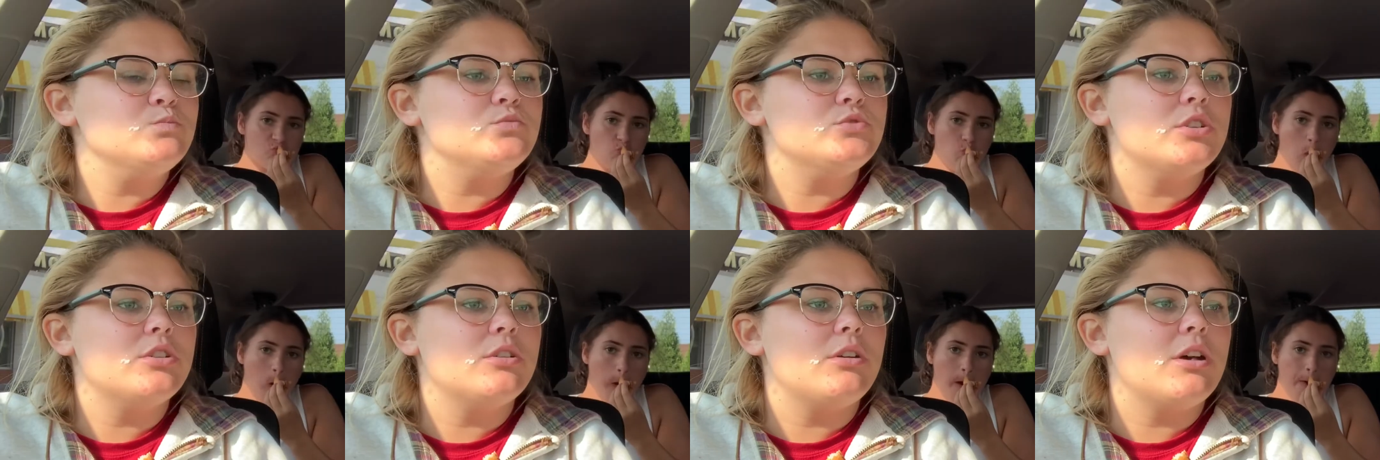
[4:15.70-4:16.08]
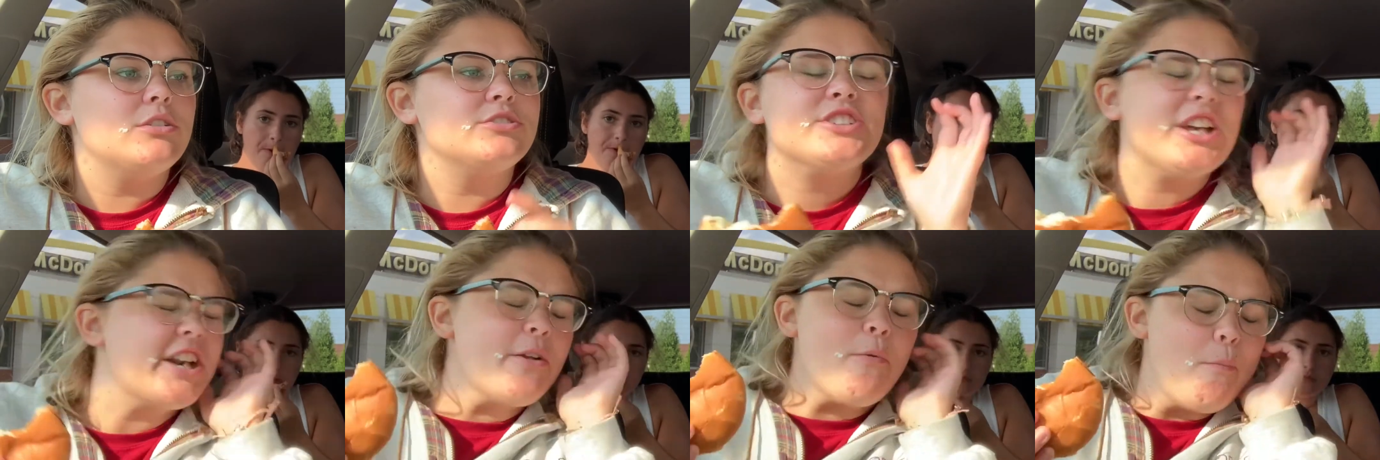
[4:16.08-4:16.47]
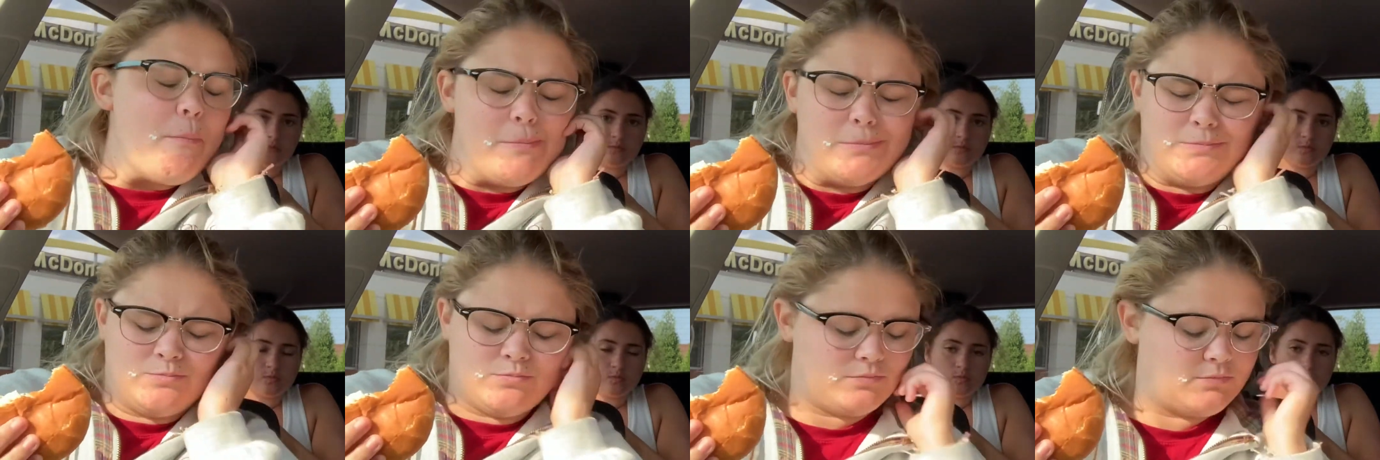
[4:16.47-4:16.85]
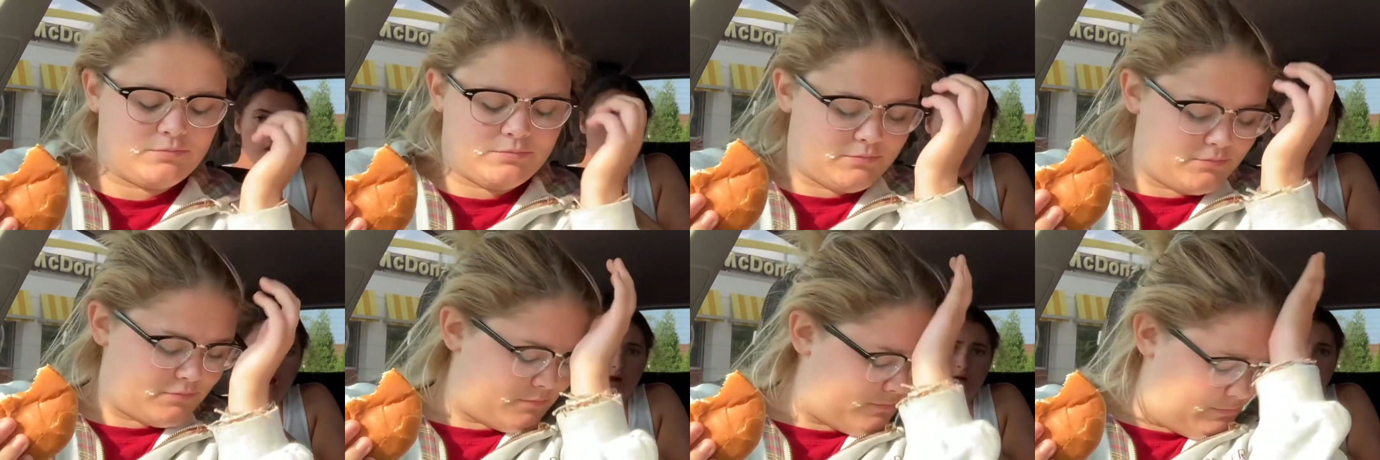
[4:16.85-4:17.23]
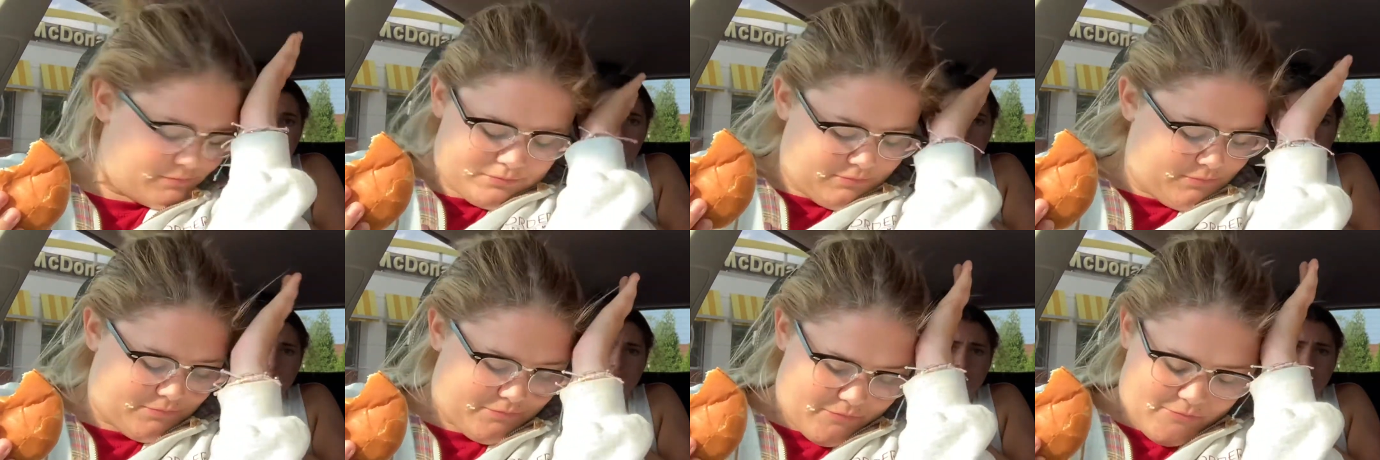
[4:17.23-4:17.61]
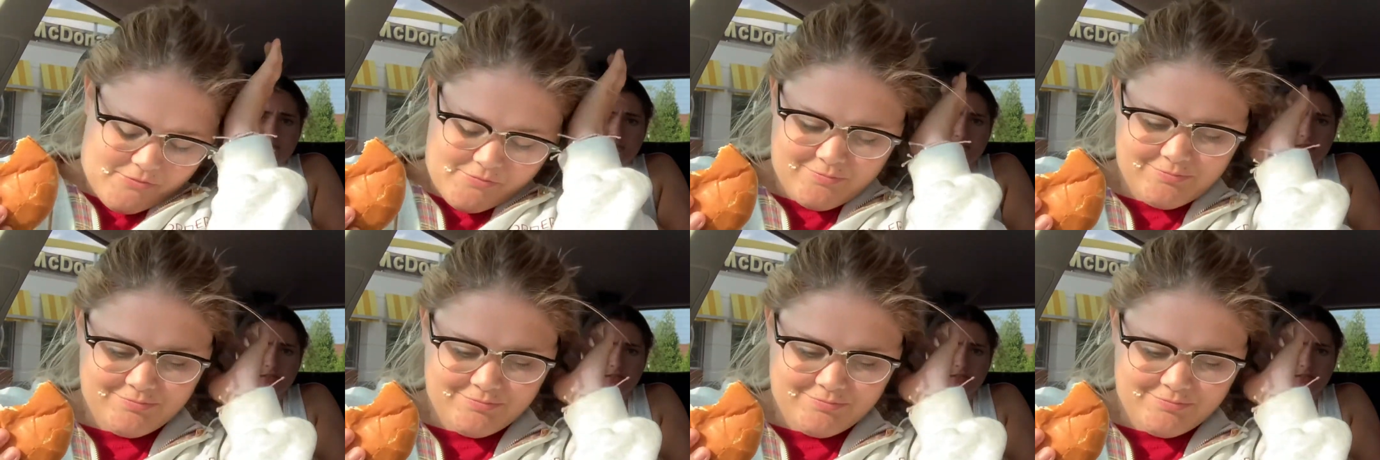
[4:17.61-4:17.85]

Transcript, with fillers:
Speaker 1: no, I was like, yeah. She was like,